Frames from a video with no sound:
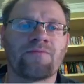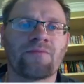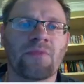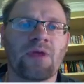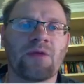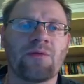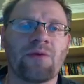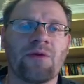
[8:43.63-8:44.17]

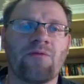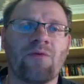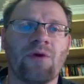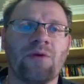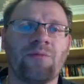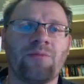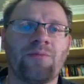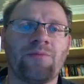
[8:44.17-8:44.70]
And then we have
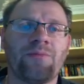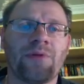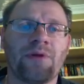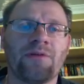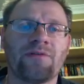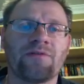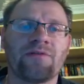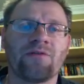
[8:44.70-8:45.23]
1
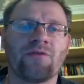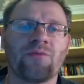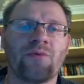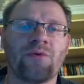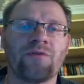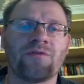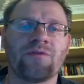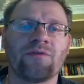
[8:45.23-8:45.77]
plus
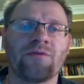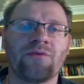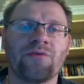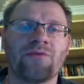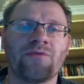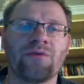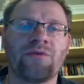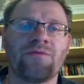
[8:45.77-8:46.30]

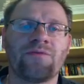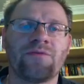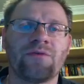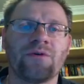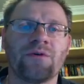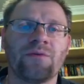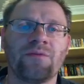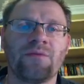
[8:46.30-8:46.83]

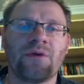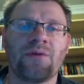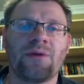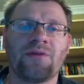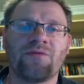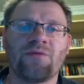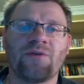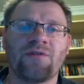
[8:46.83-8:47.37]
0.034, and
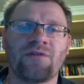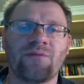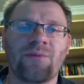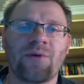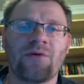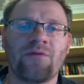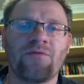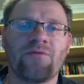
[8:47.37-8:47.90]
that's raised to the
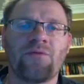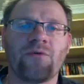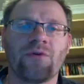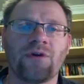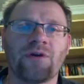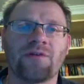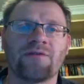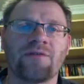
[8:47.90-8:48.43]
power of
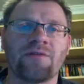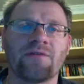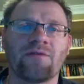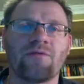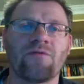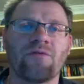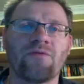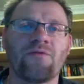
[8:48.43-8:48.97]
4 because it's
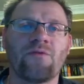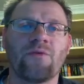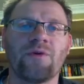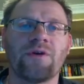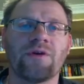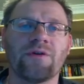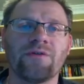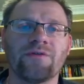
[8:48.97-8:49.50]
over 4
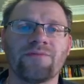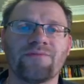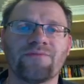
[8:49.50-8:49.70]
years.